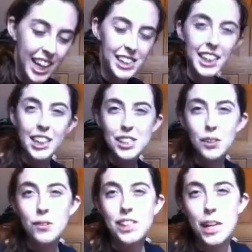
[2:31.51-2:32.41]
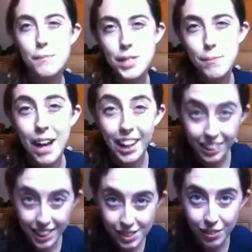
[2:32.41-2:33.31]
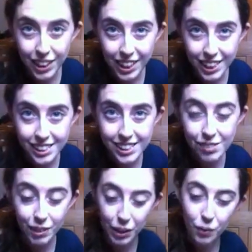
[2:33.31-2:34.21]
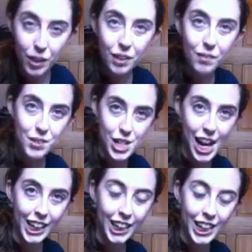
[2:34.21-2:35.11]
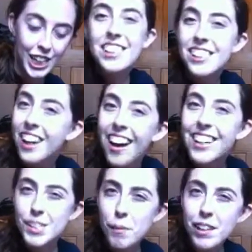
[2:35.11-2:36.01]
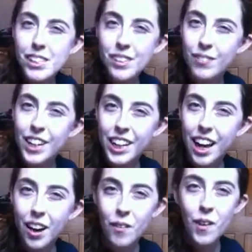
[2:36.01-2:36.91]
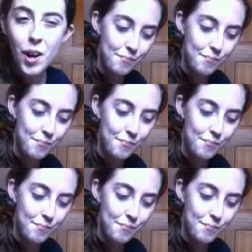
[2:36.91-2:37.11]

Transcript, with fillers: It's like your school's Ipsy bag, that's what it is when you order from Chegg. This is not a sponsored video.